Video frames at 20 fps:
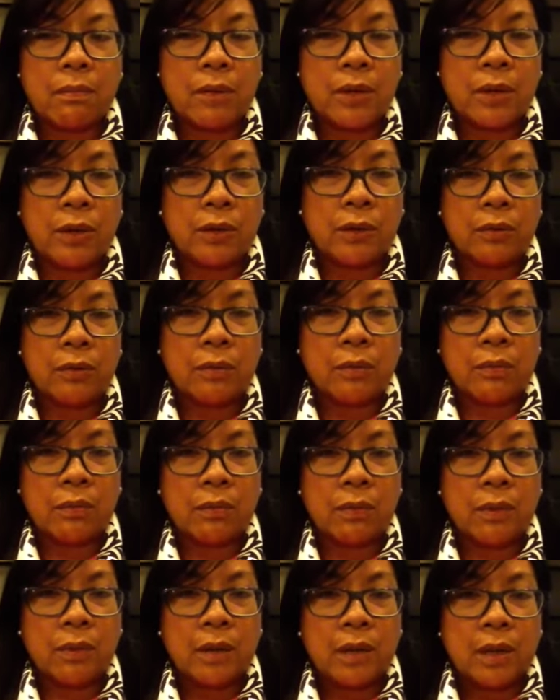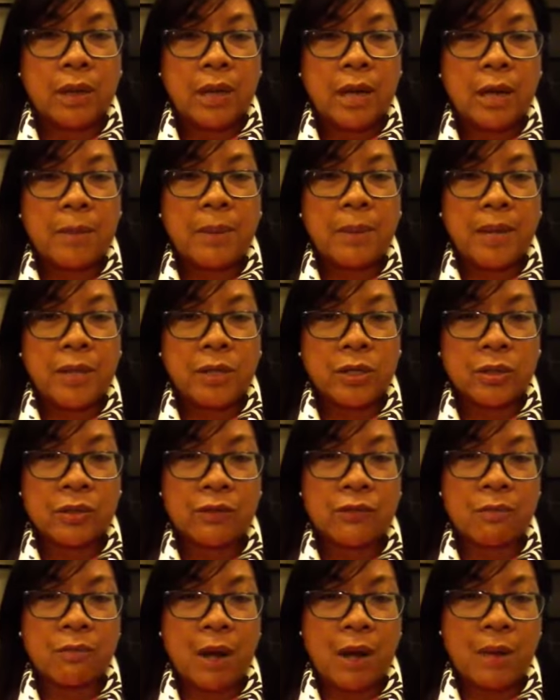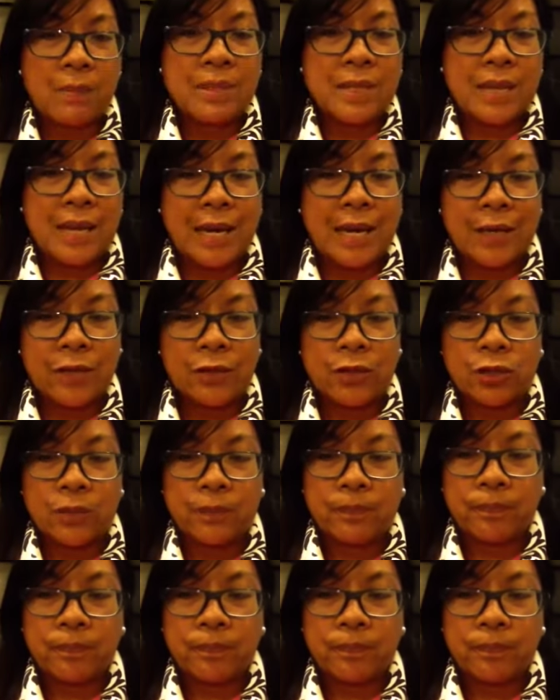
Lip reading: you know, a patient of mom's age.